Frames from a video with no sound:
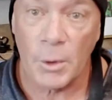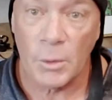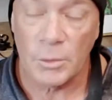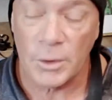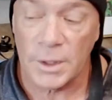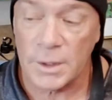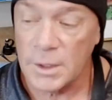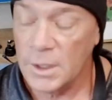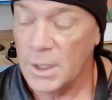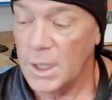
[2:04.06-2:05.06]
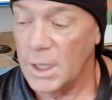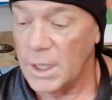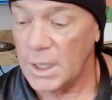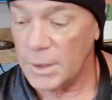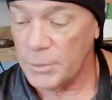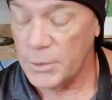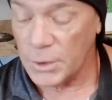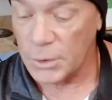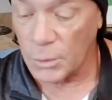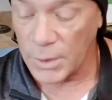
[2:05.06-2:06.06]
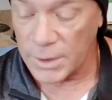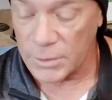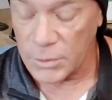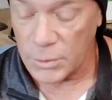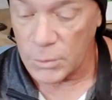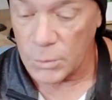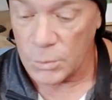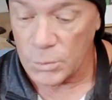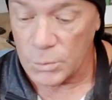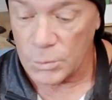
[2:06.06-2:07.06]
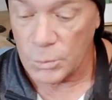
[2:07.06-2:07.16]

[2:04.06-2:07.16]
cap over it. If you're going to